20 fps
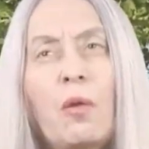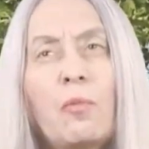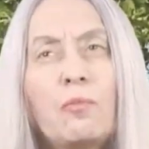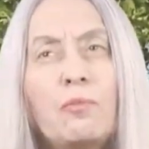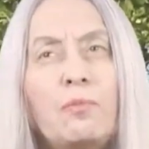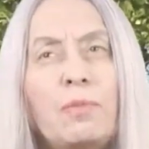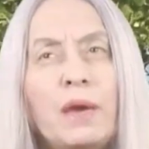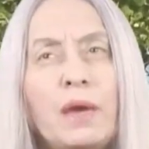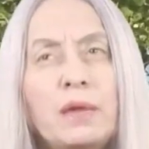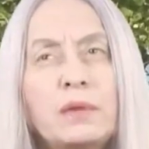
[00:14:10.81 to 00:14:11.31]

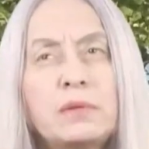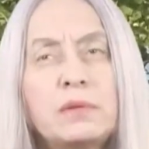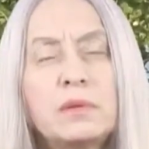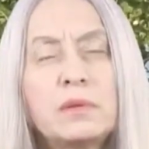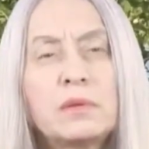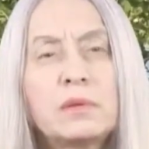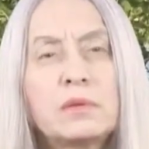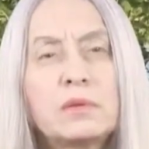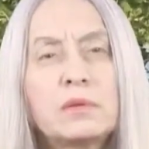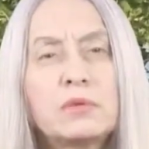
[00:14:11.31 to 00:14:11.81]
But
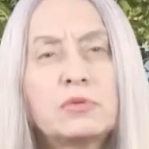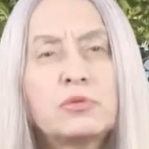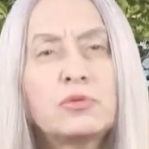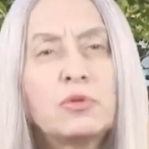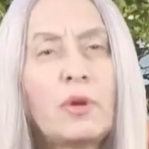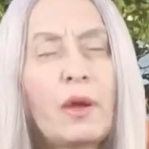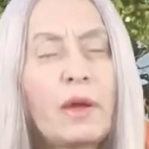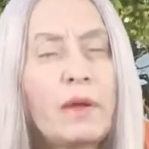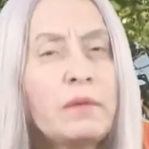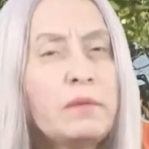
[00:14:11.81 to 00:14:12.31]

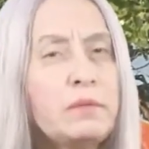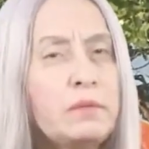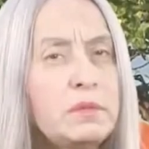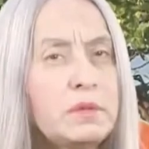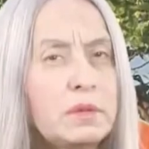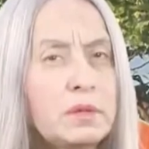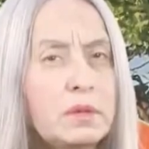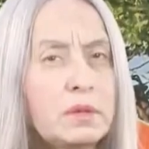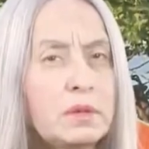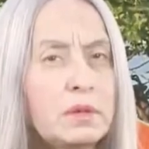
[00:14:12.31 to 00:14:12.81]
to
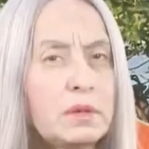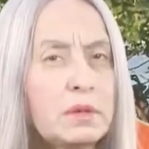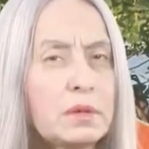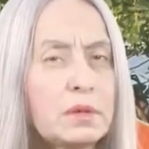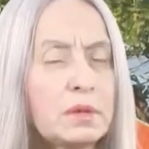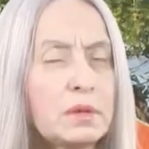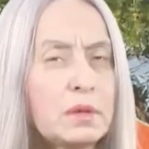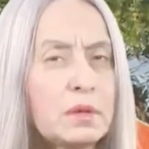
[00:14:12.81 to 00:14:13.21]
enter